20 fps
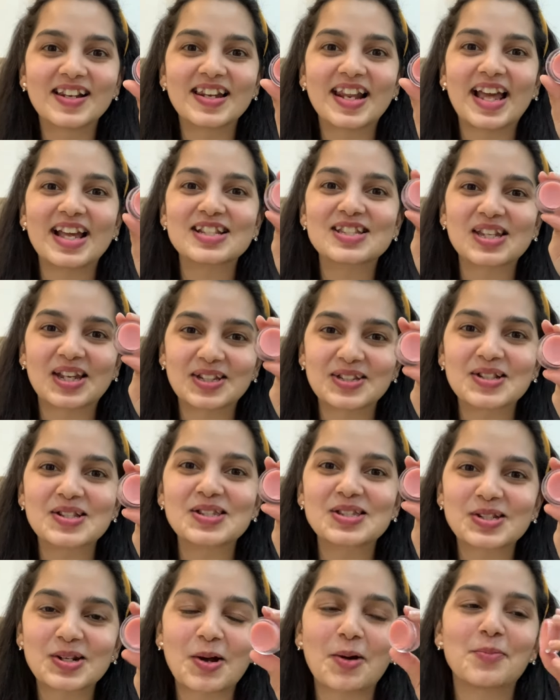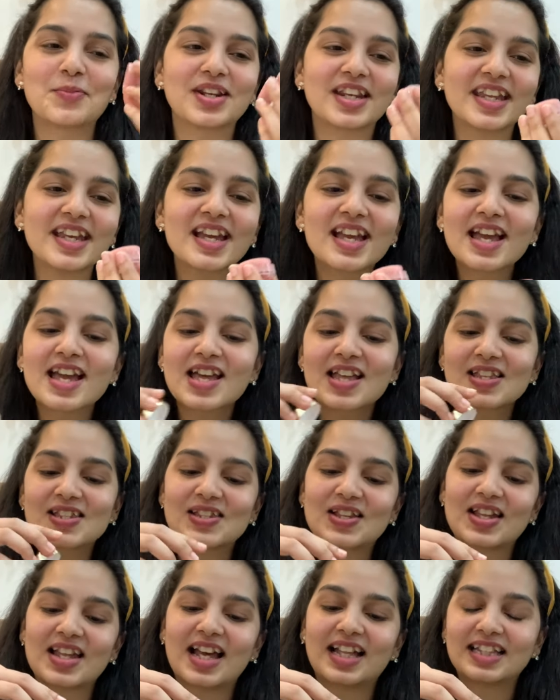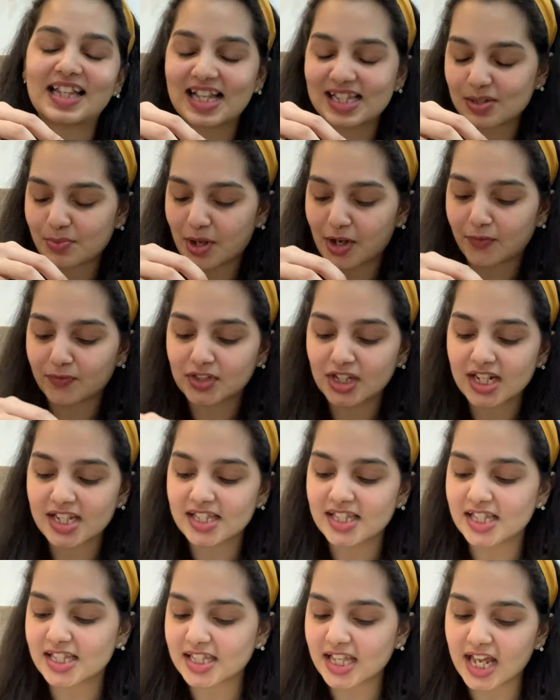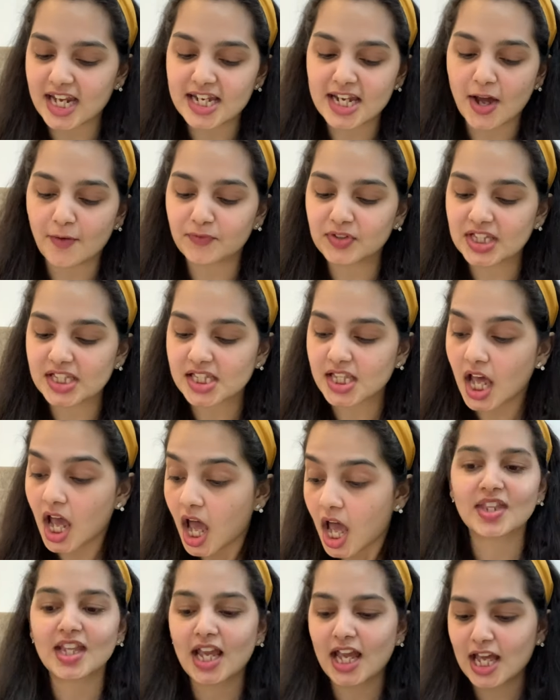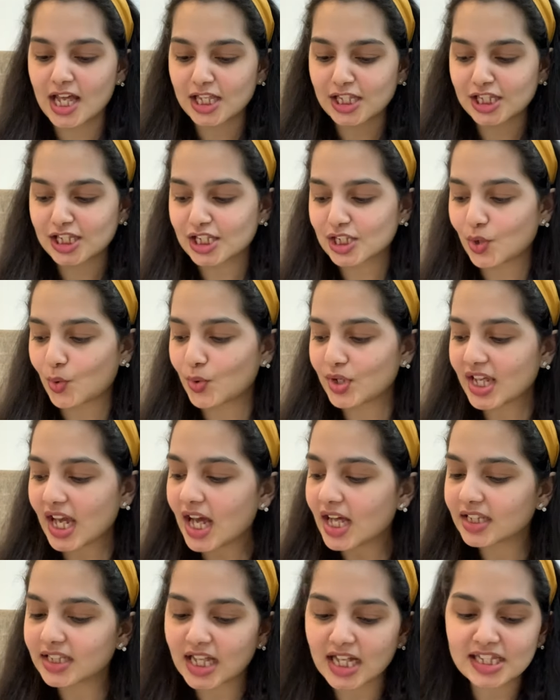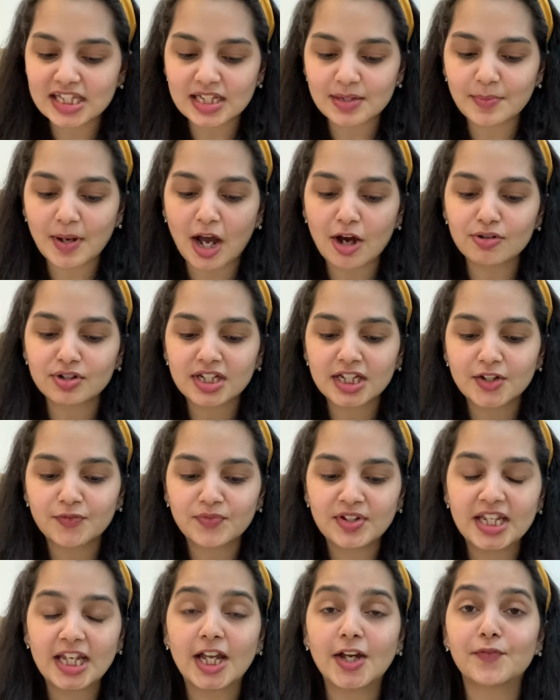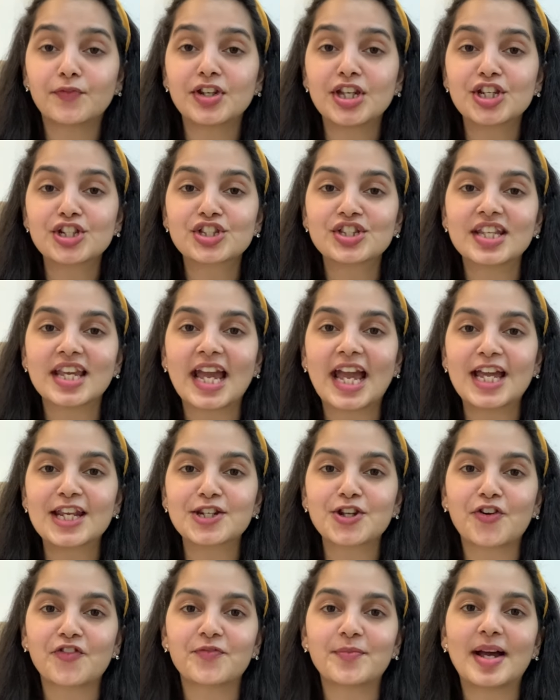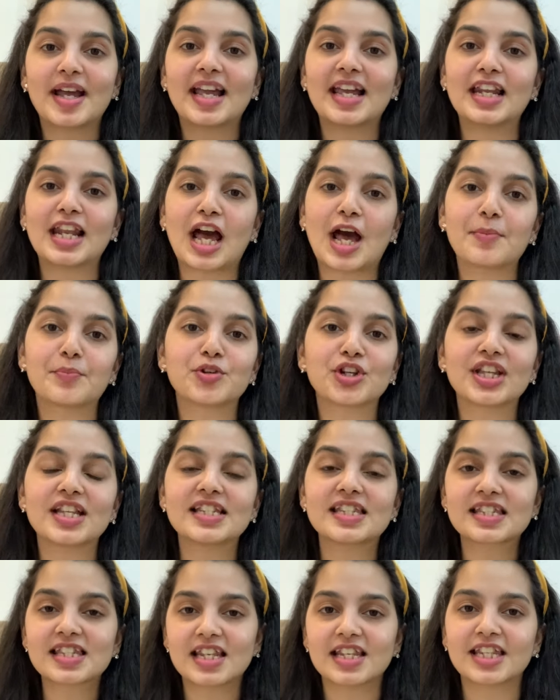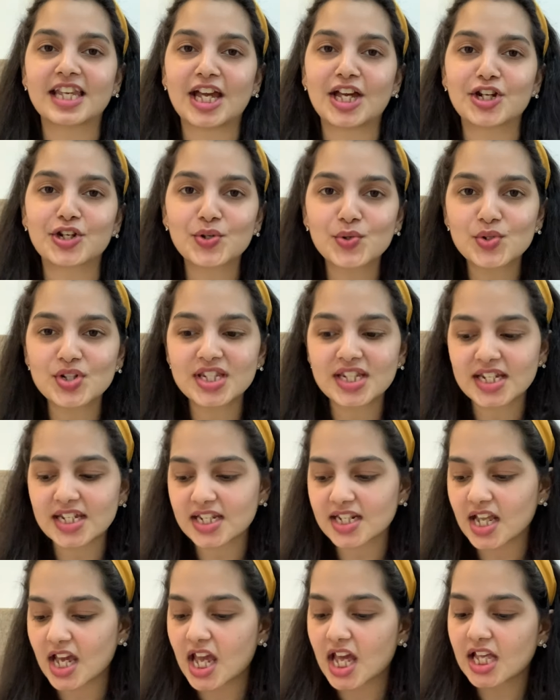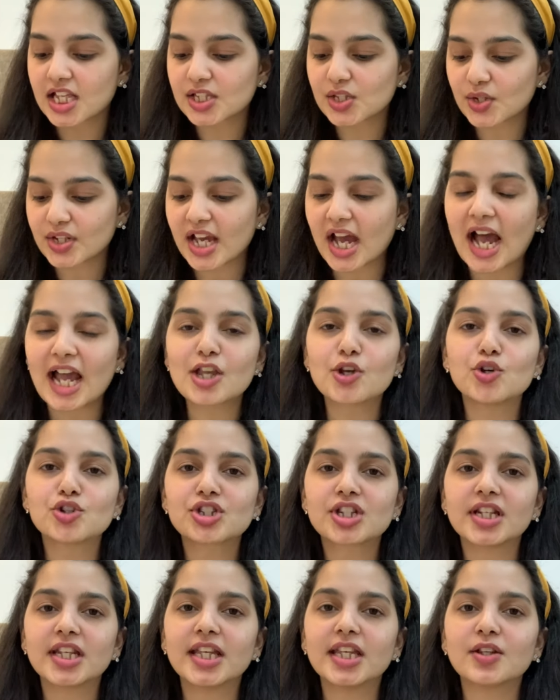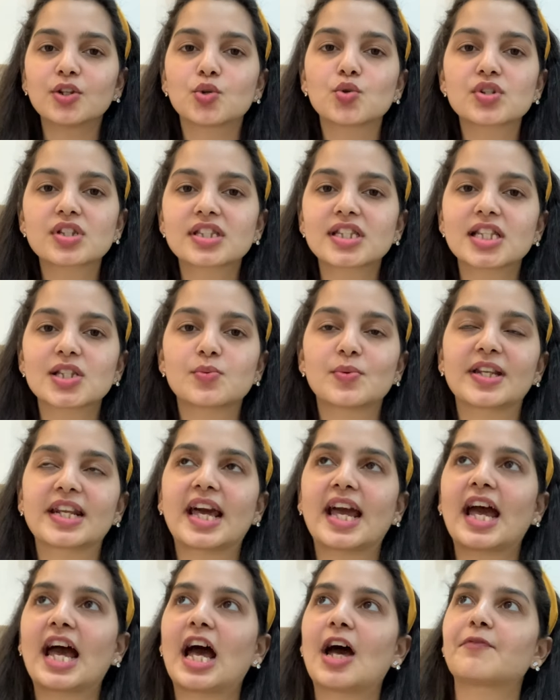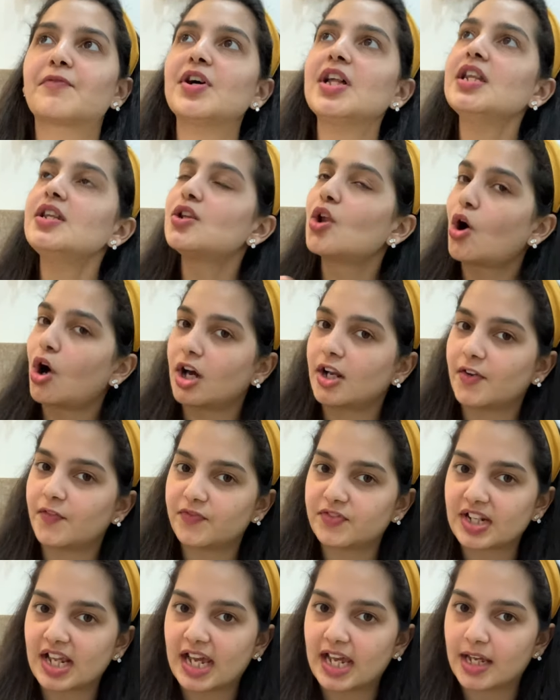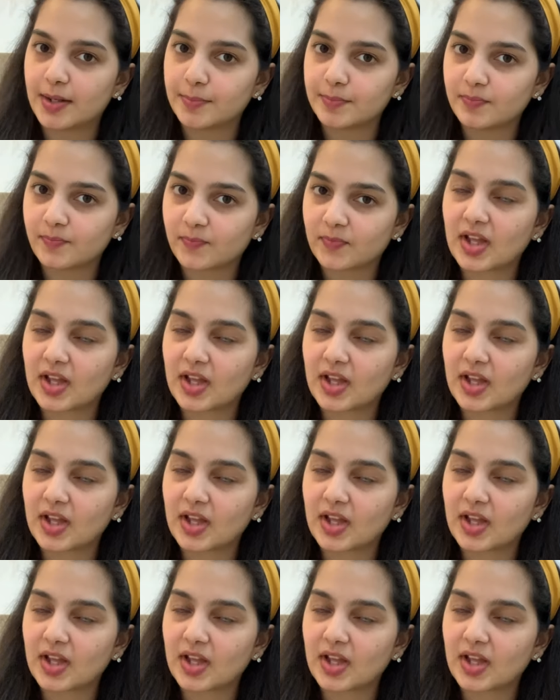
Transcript: like genuine strawberry so yeah that's one of the reasons i love this so yeah that's about it we have reached the end of my elaborate skincare routine so yeah i usually use this when i have a lot of time